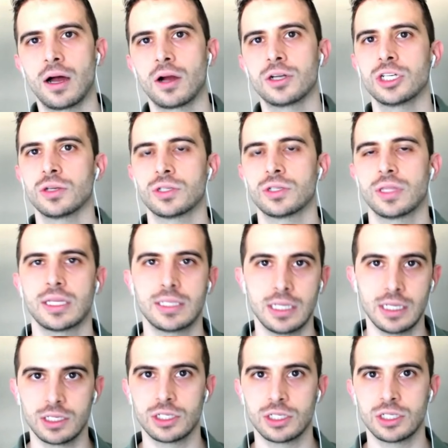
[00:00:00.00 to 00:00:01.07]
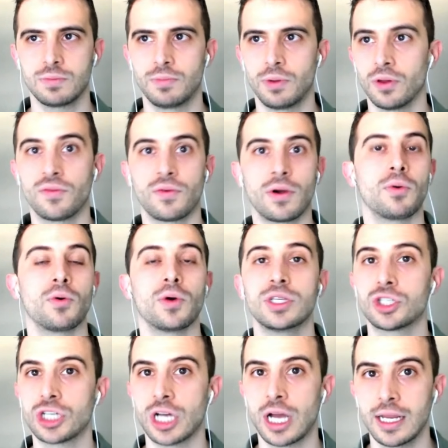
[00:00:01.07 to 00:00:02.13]
children that teach both of our boys
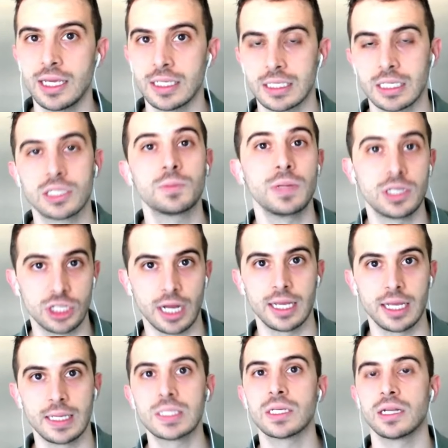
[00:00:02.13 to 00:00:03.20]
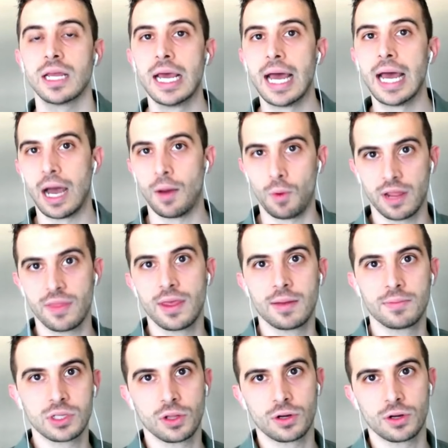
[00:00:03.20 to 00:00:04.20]
Chinese. They speak Chinese, and I wanted them to learn